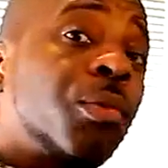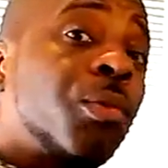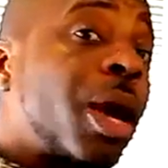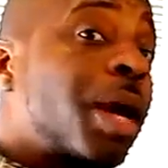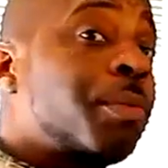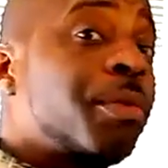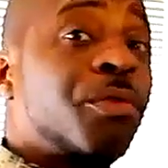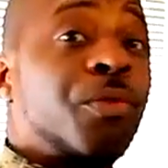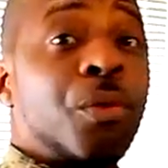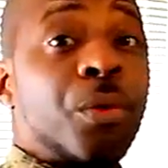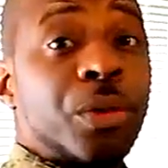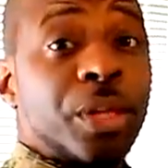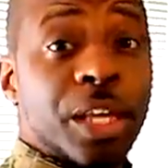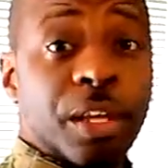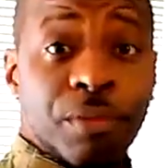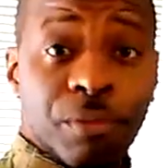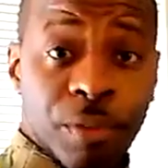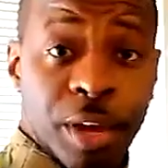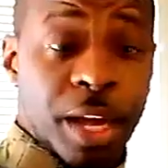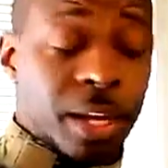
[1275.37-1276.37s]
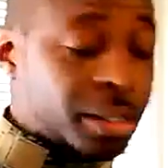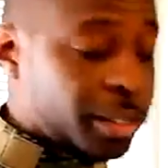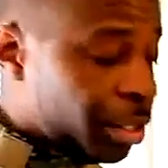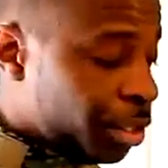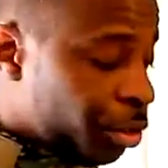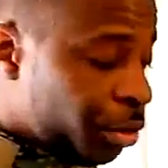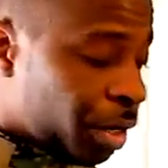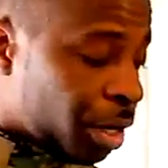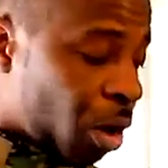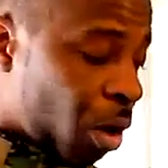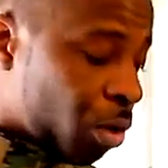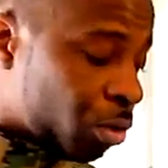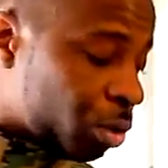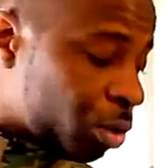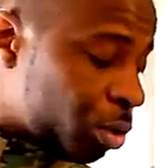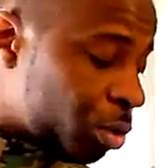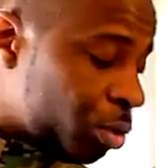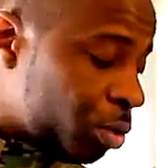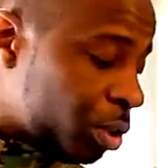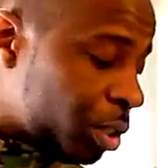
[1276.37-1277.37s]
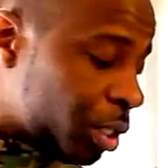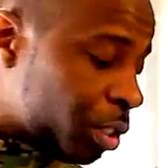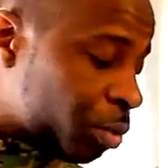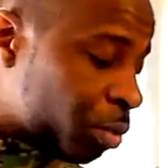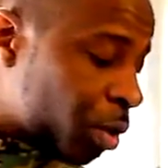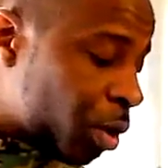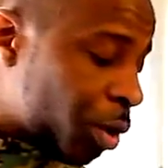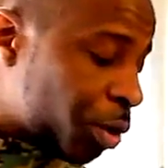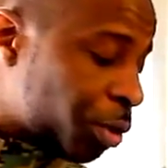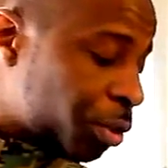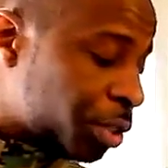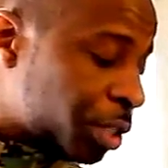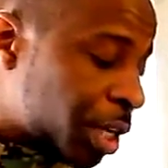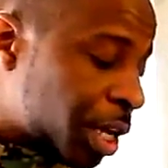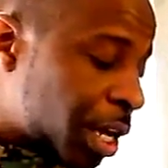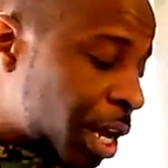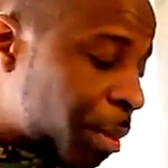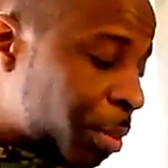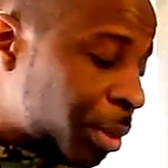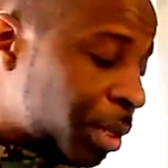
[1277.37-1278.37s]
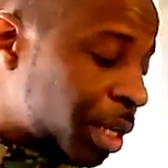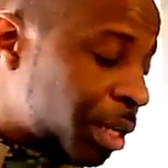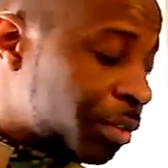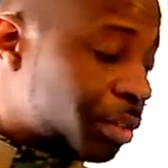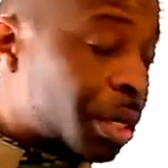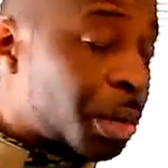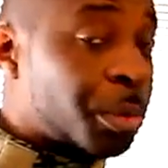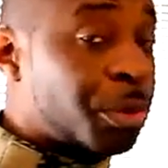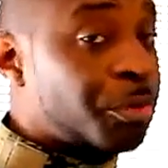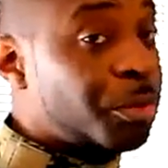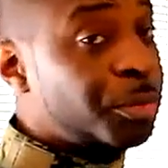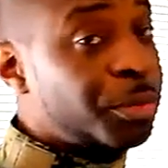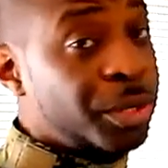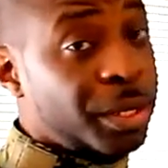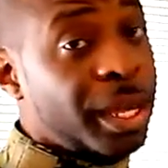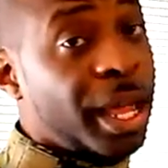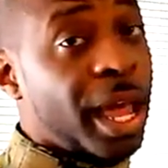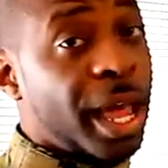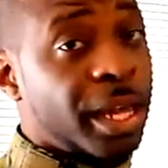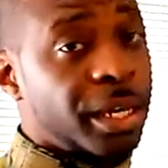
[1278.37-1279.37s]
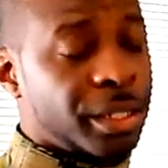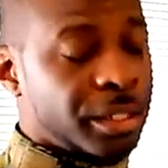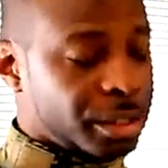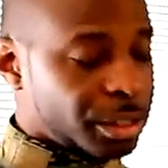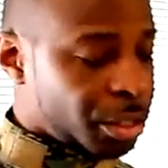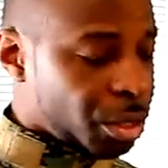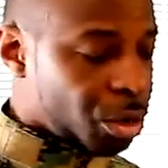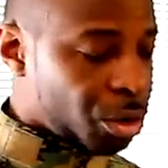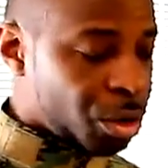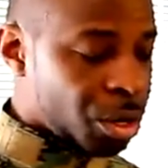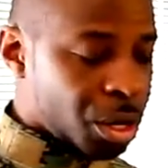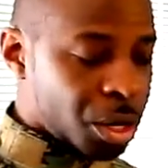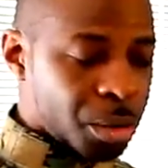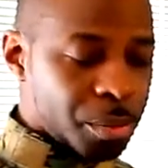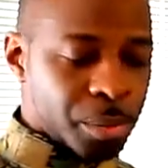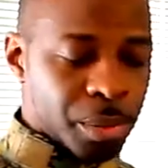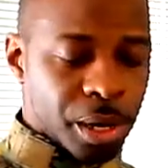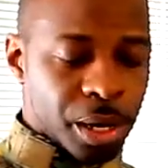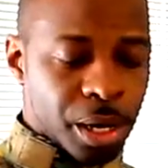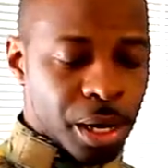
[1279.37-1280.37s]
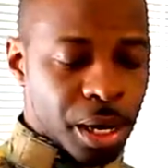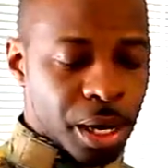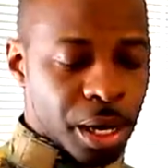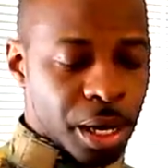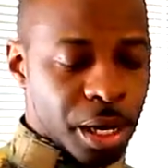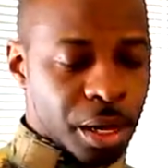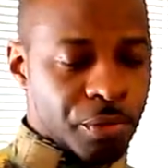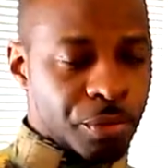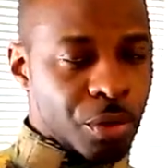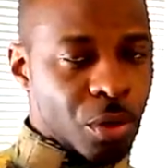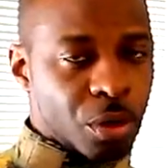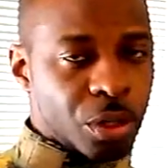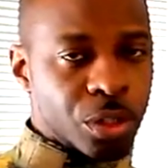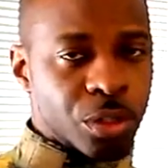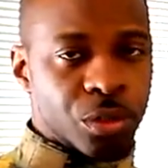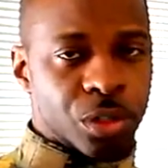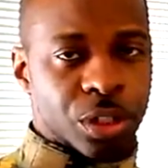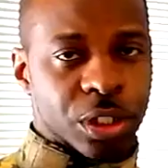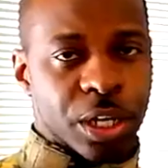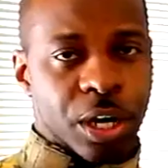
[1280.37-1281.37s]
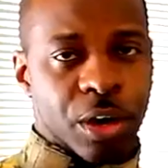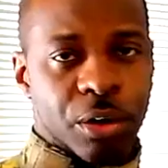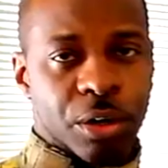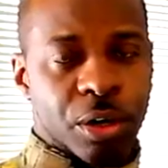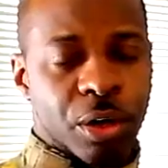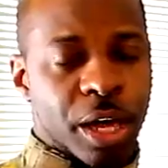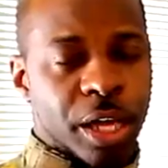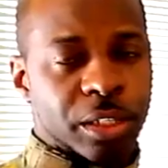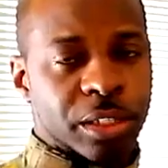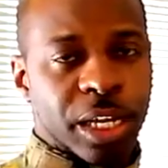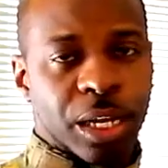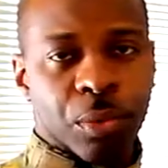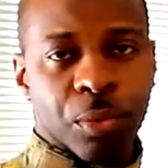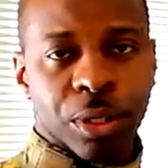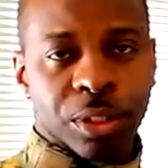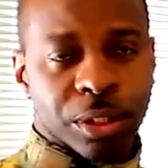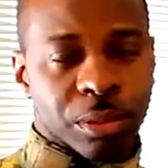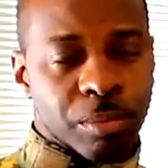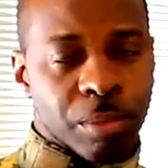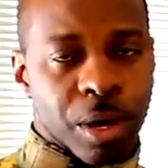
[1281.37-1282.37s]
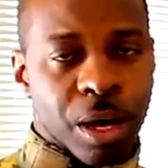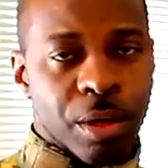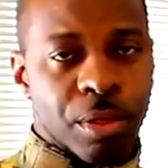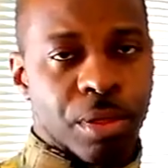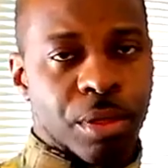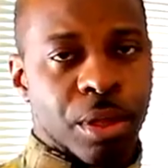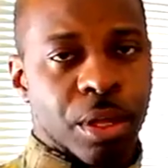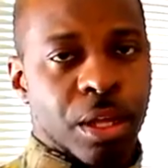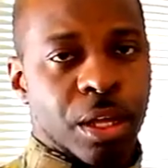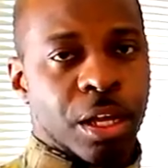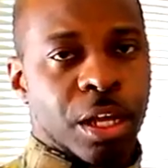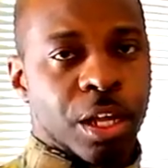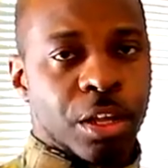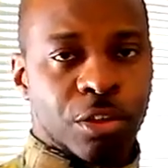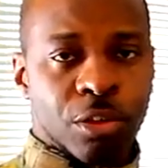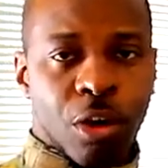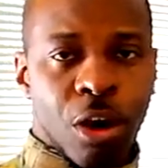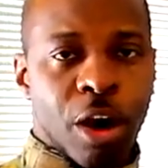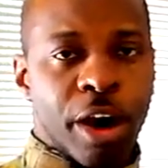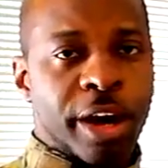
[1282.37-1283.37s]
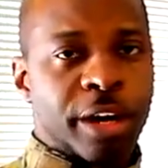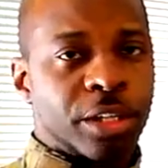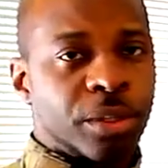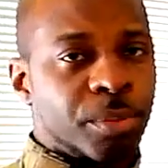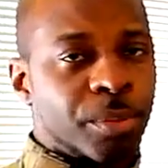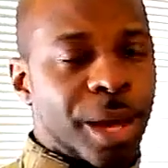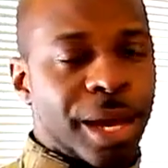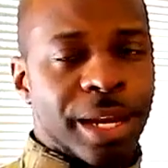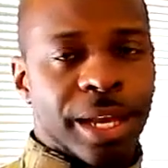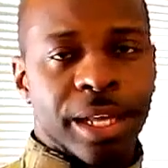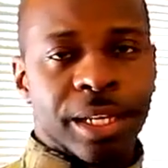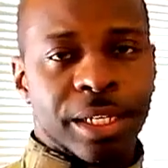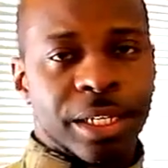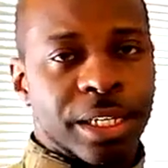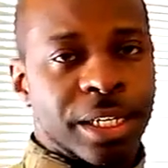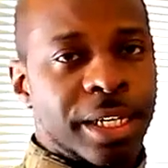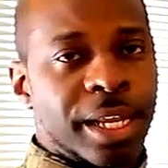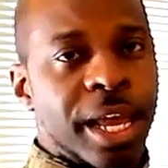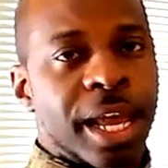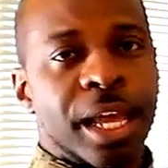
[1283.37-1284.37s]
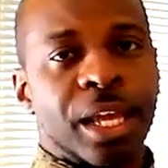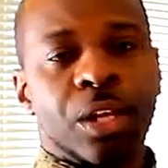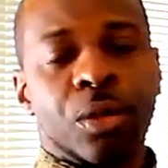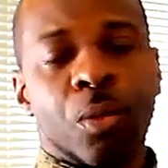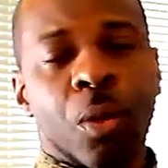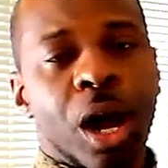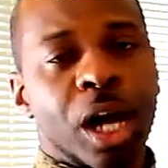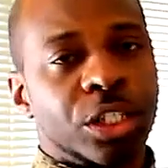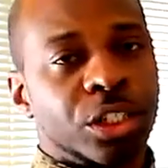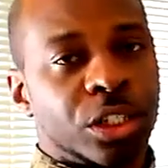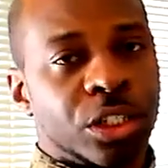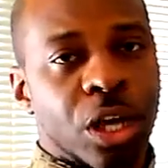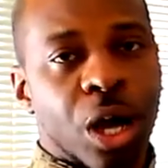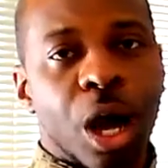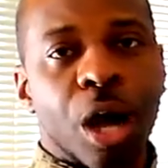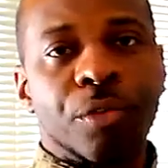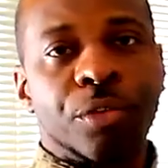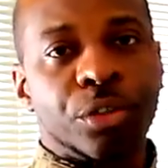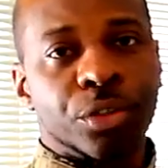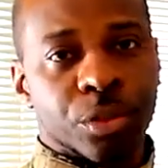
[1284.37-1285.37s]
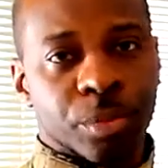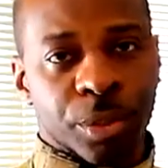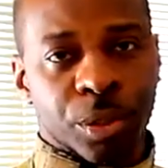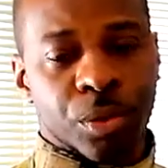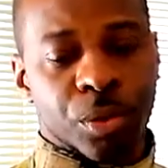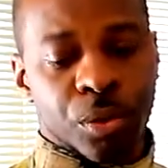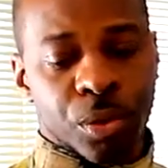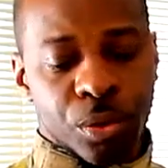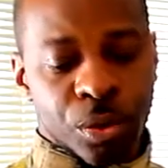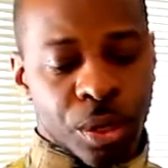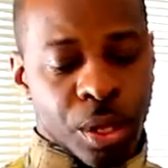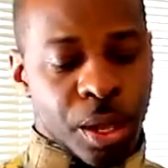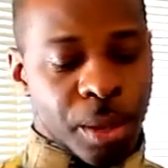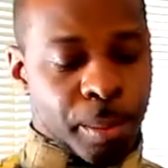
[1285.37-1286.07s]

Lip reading: right before the event. You can also use this one on your skin, I believe. Some of them you can't. So, but if you only do scenario games like once a month, it's all right. By the end of the day, you wash it off, you should be cool.